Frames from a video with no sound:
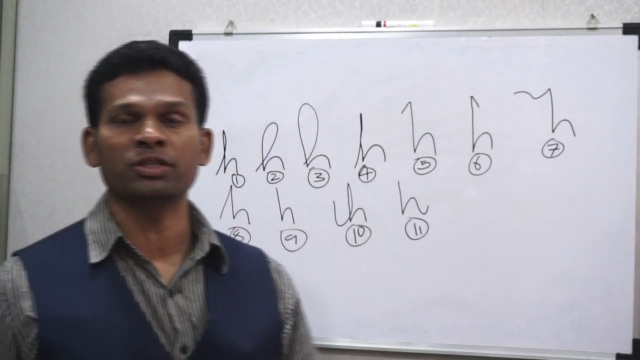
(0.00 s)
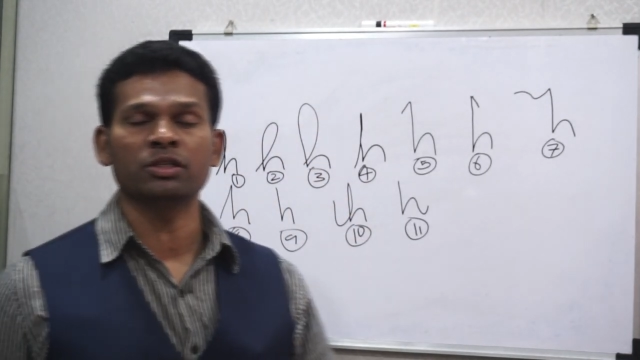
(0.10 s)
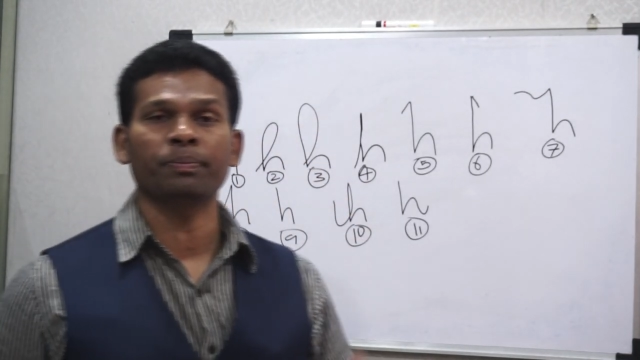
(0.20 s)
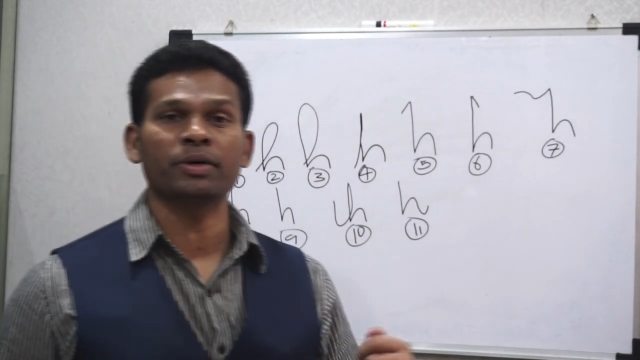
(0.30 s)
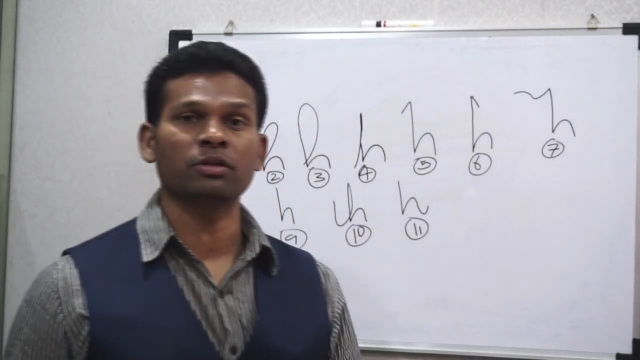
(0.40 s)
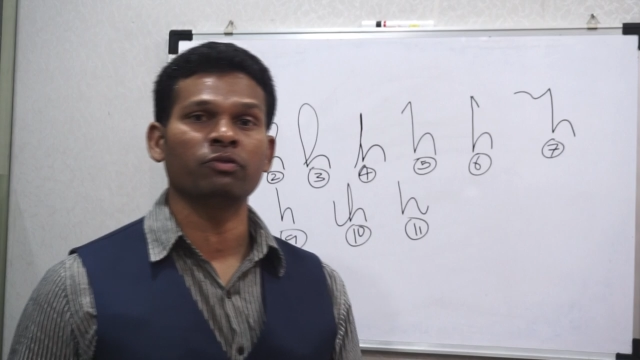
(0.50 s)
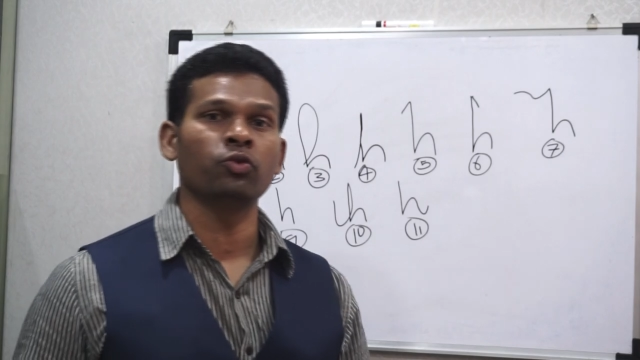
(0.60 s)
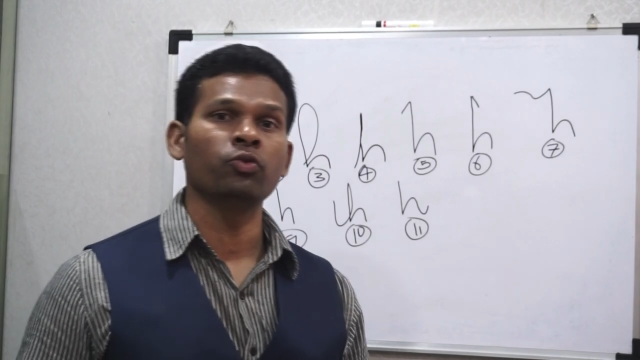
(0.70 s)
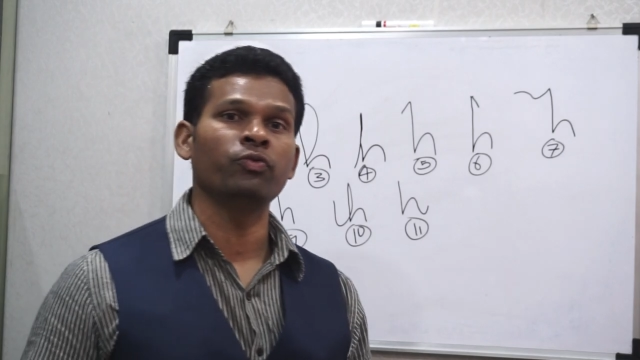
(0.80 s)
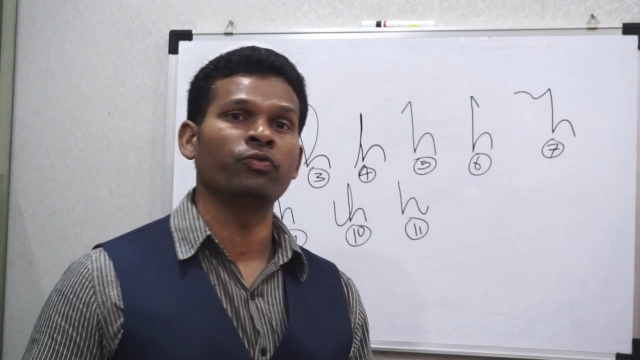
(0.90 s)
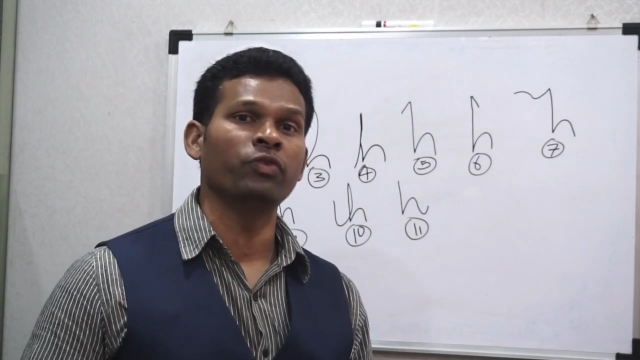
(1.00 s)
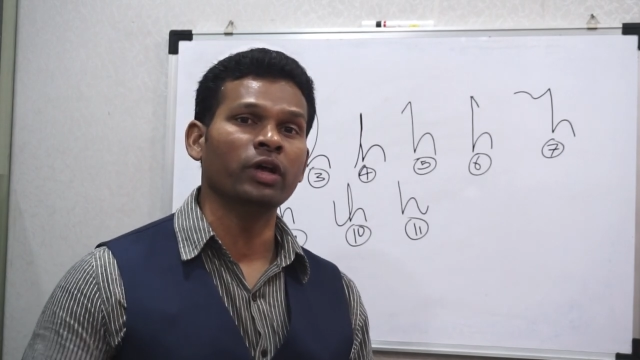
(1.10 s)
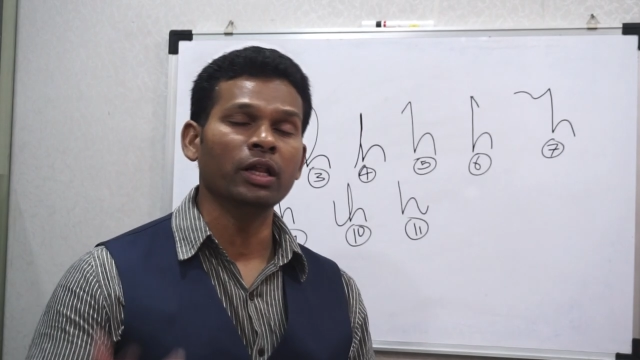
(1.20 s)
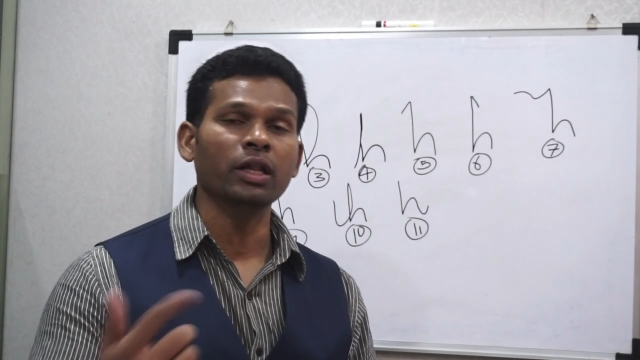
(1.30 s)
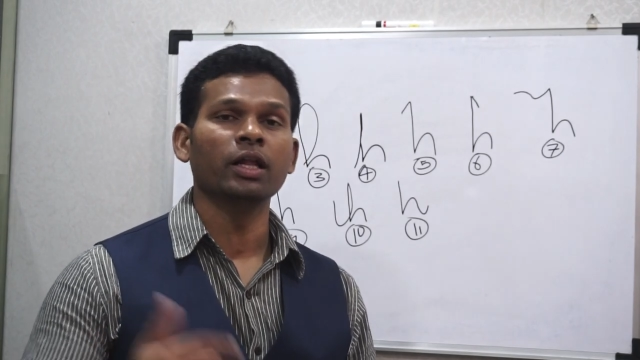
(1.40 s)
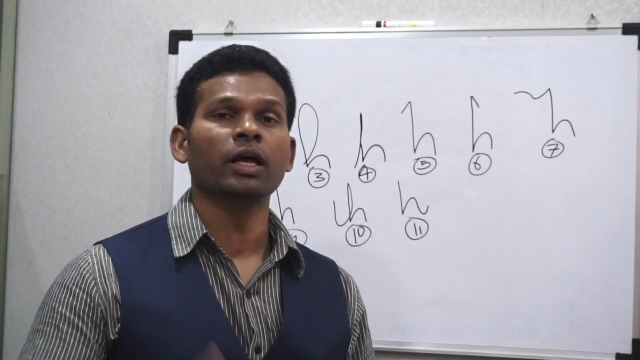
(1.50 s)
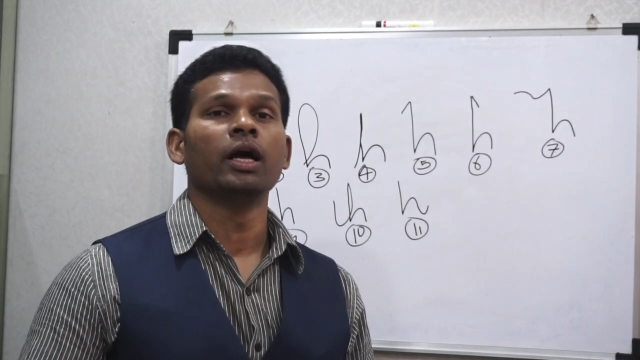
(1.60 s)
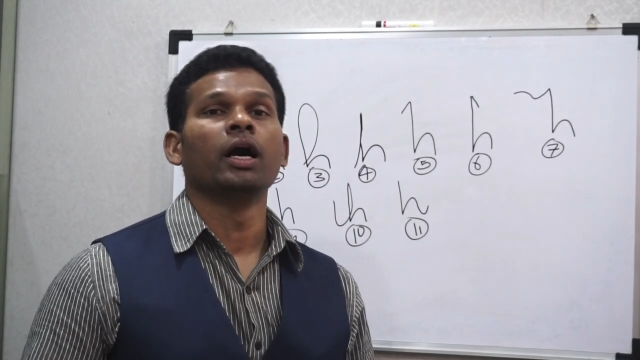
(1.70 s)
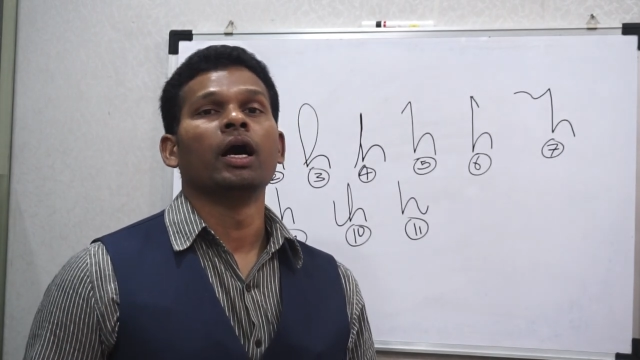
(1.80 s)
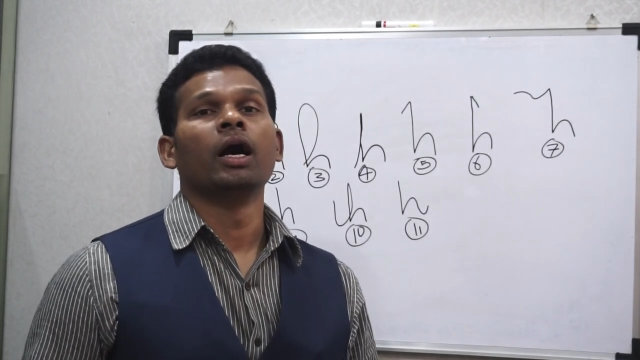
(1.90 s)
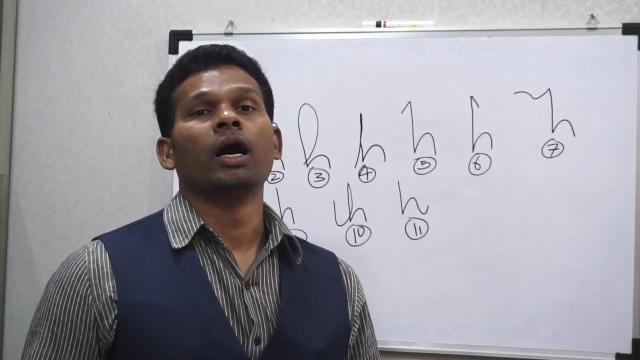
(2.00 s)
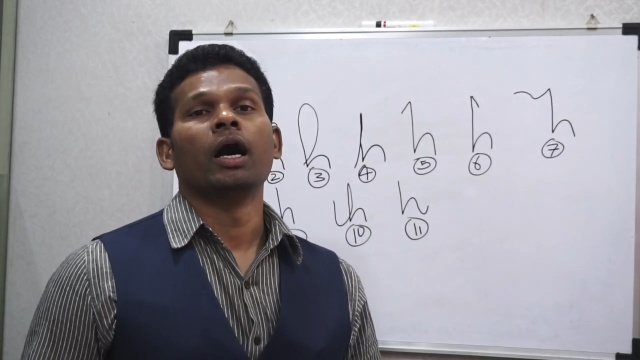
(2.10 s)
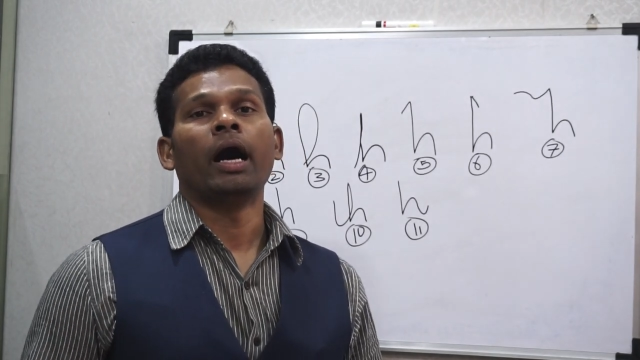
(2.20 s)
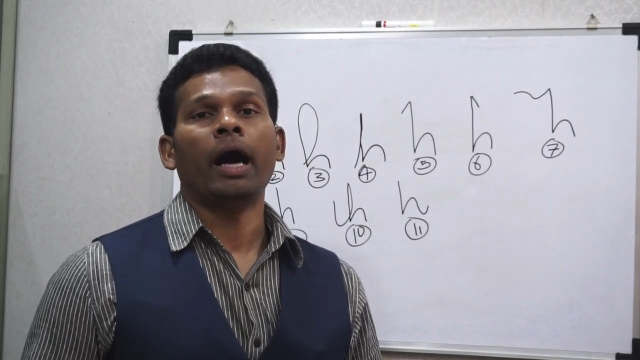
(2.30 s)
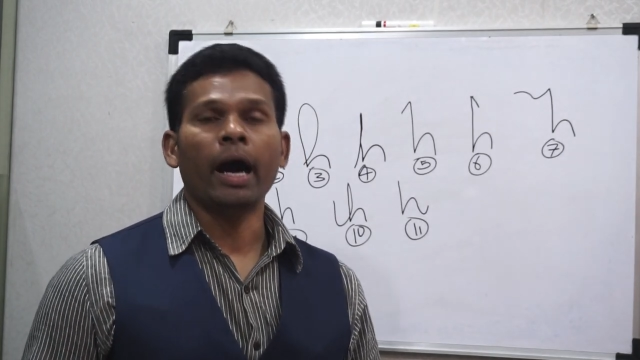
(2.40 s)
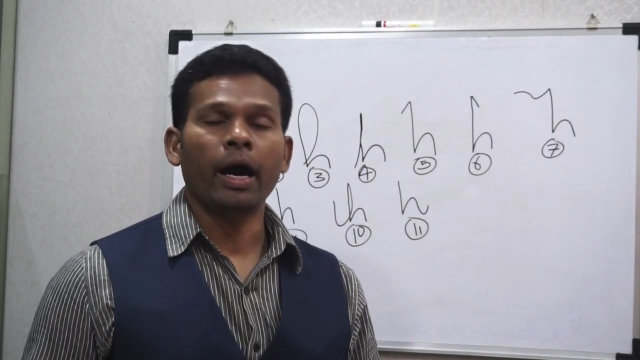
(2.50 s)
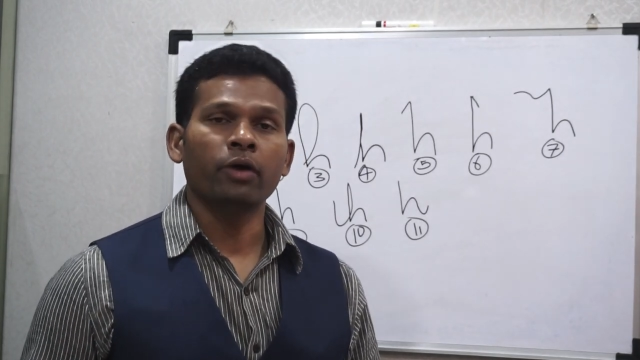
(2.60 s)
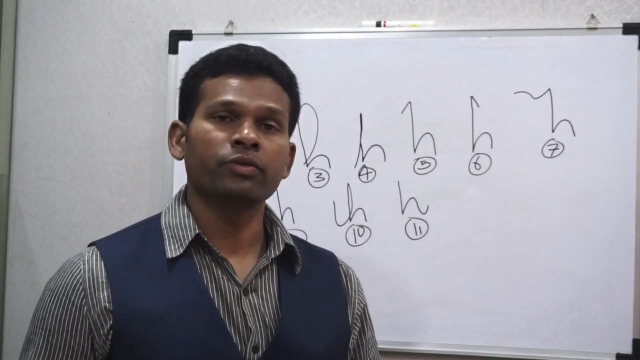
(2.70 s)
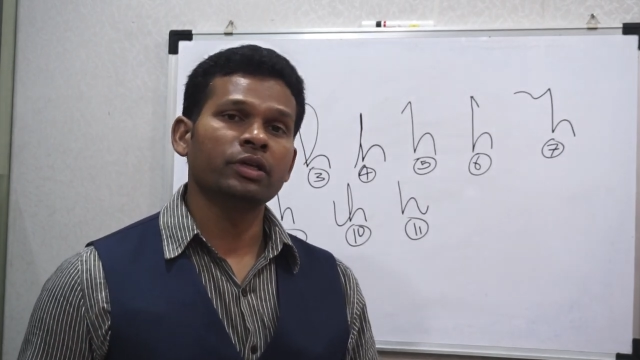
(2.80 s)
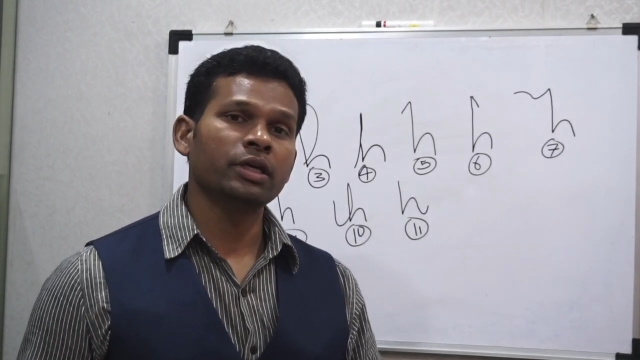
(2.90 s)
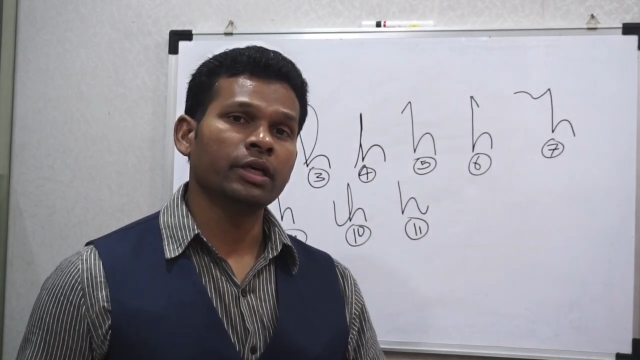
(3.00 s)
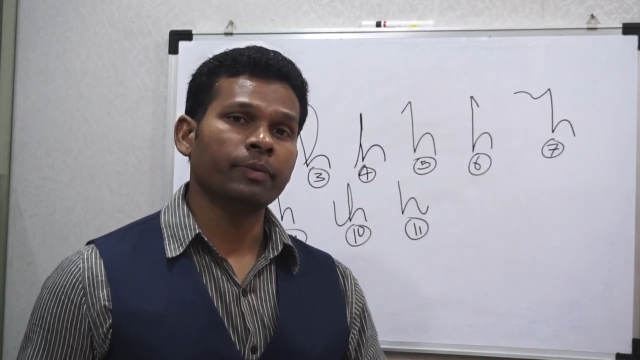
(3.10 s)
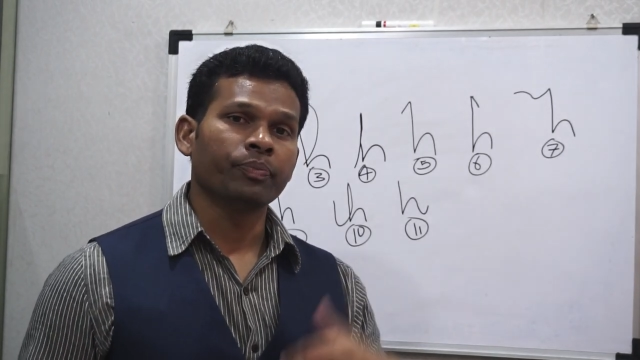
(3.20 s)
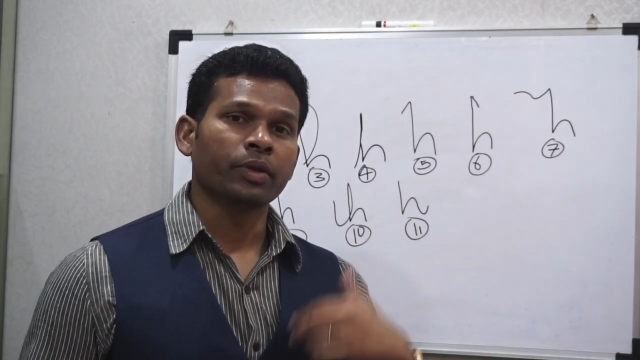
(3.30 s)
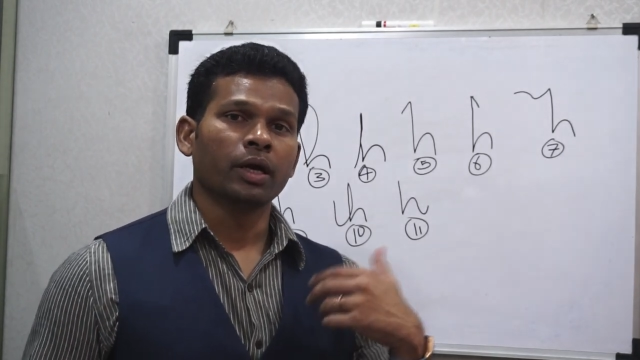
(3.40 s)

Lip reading: This is a person who will have the